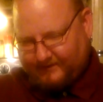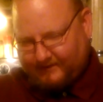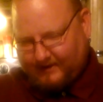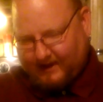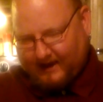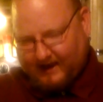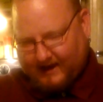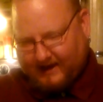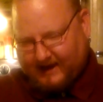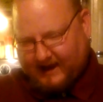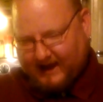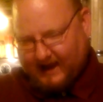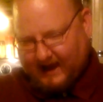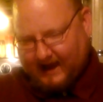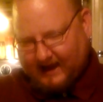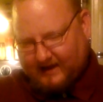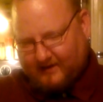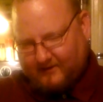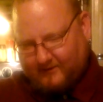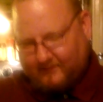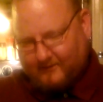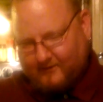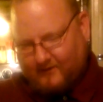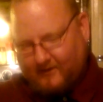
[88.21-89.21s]
I
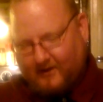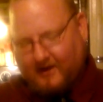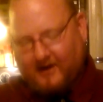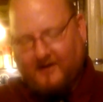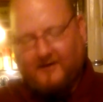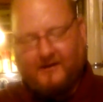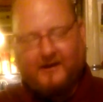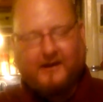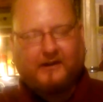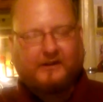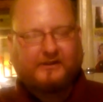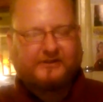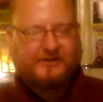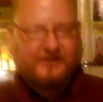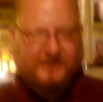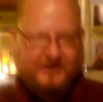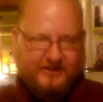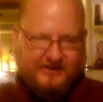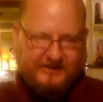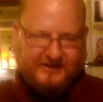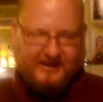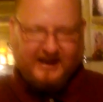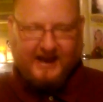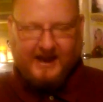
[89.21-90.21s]
don't know how else to
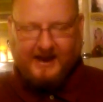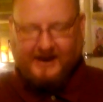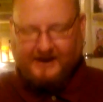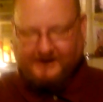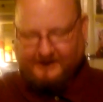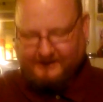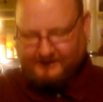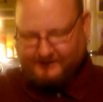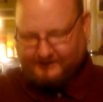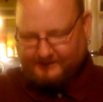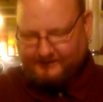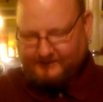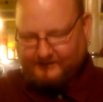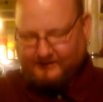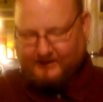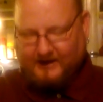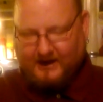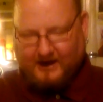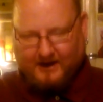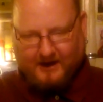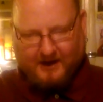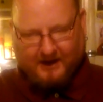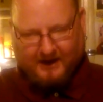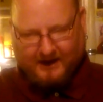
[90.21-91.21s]
say it.
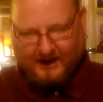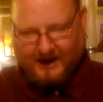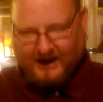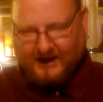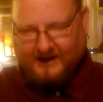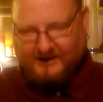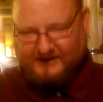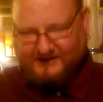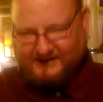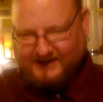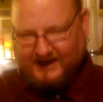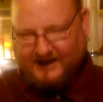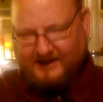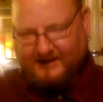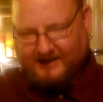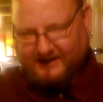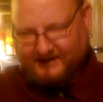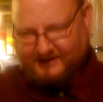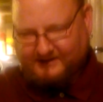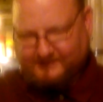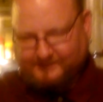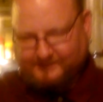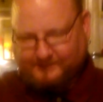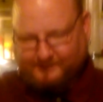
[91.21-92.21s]
And I gotta say
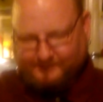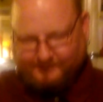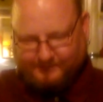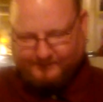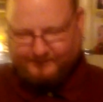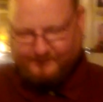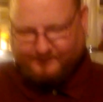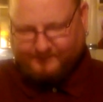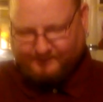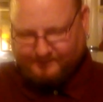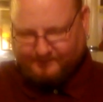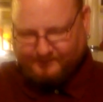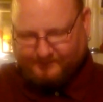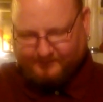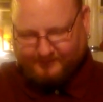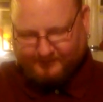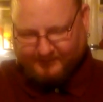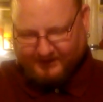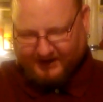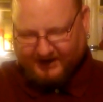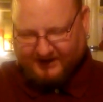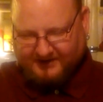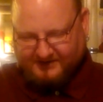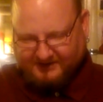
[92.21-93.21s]
this
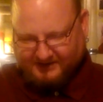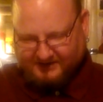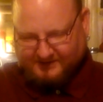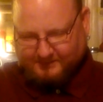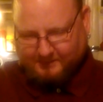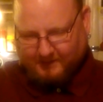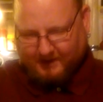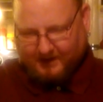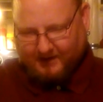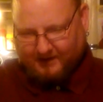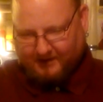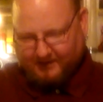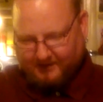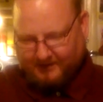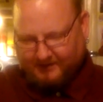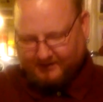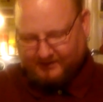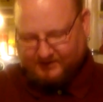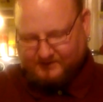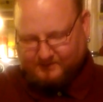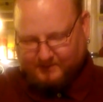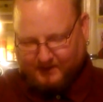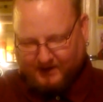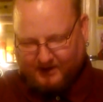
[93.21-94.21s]
because it's part
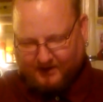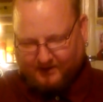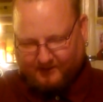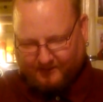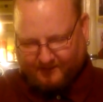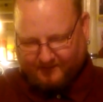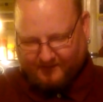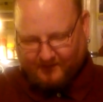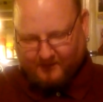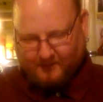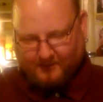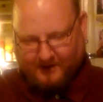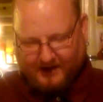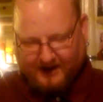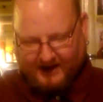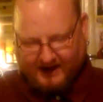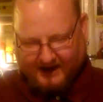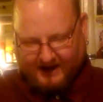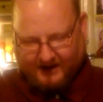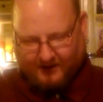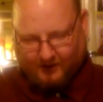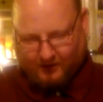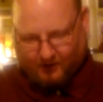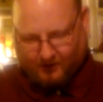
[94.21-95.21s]
of the review, but I
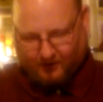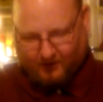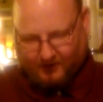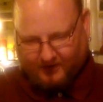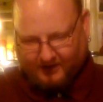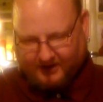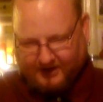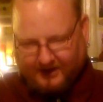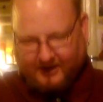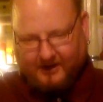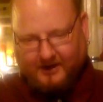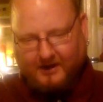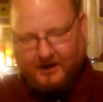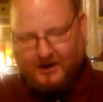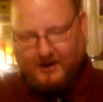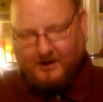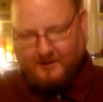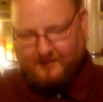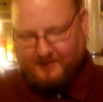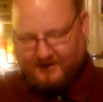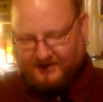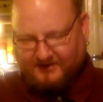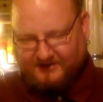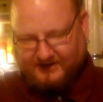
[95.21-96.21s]
gotta hurry
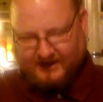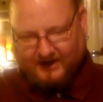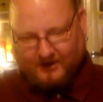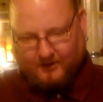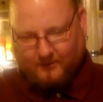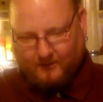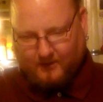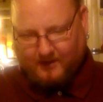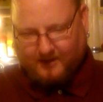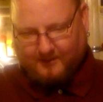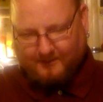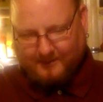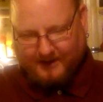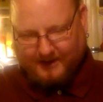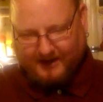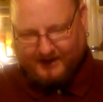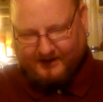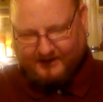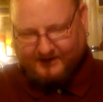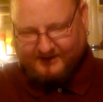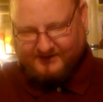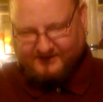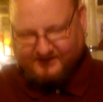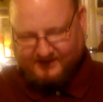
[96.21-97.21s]
because I don't want to make
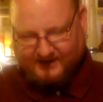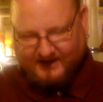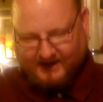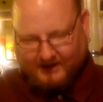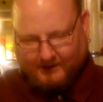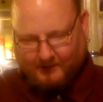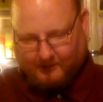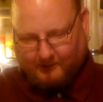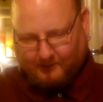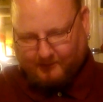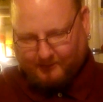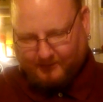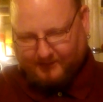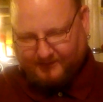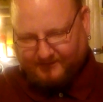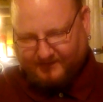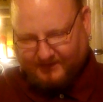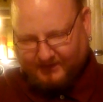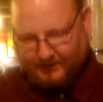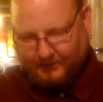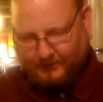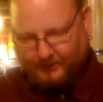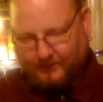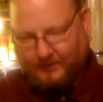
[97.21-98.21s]
this an hour
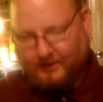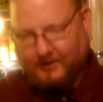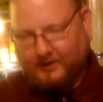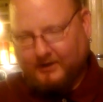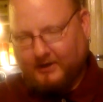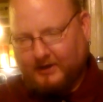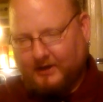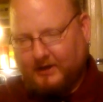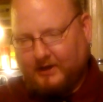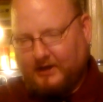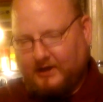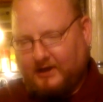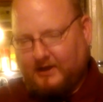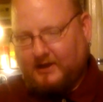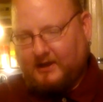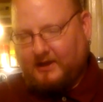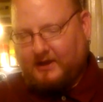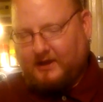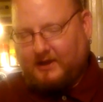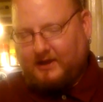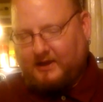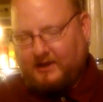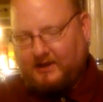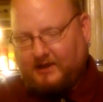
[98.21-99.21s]
review.
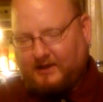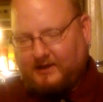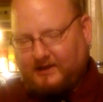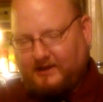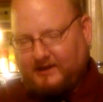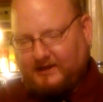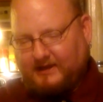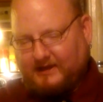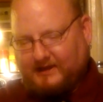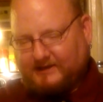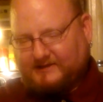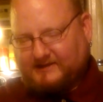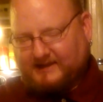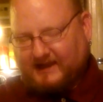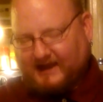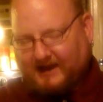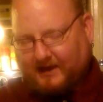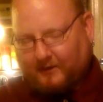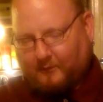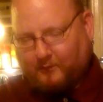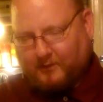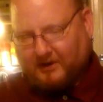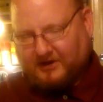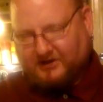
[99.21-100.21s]
It's like
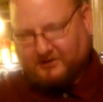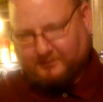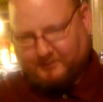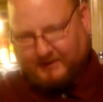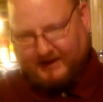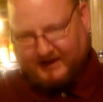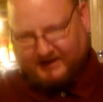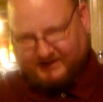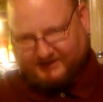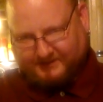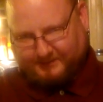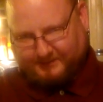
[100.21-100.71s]
a rich man's